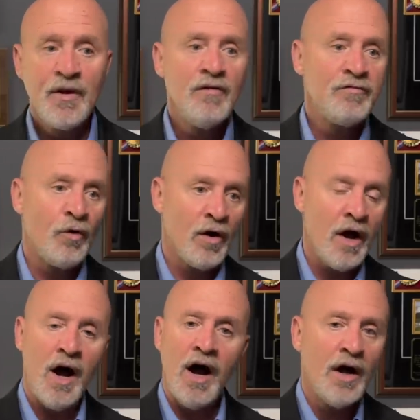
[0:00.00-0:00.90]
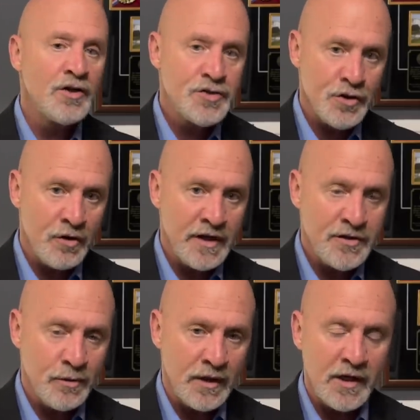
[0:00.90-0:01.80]
for a hung jury
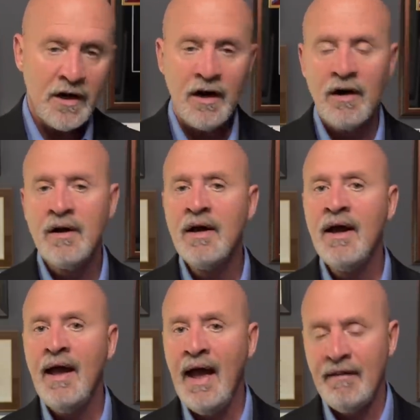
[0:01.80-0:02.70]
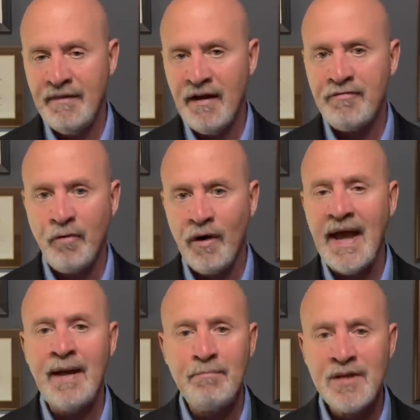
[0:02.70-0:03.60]
to occur and therefore
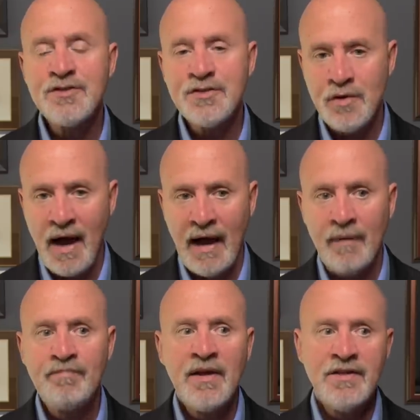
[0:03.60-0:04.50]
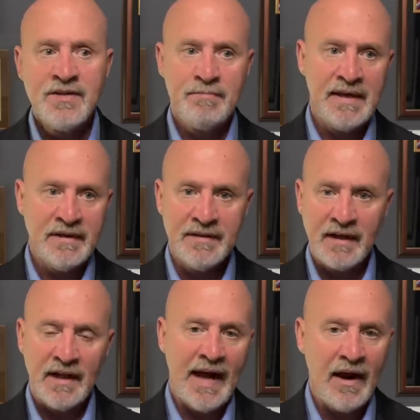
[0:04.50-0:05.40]
a mistrial to be
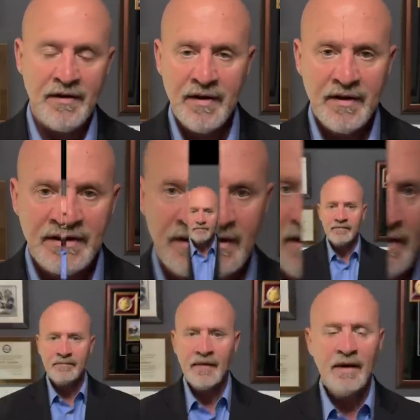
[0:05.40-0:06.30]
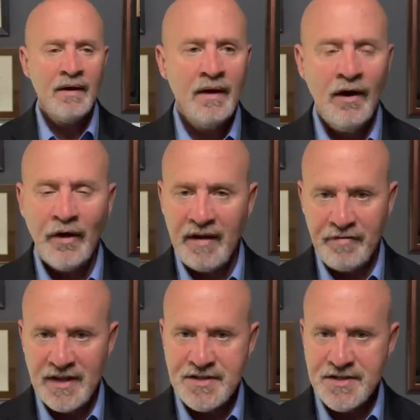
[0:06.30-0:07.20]
declared. Okay,
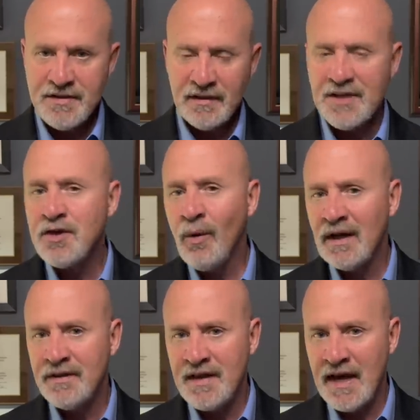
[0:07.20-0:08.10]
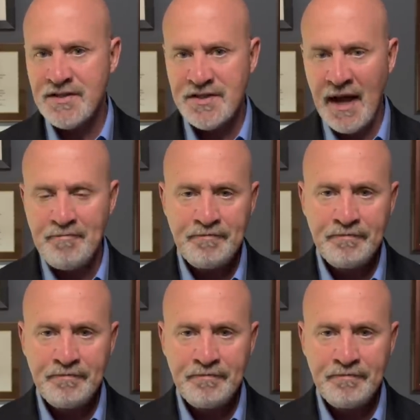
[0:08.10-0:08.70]
friends, let's go on to the next step.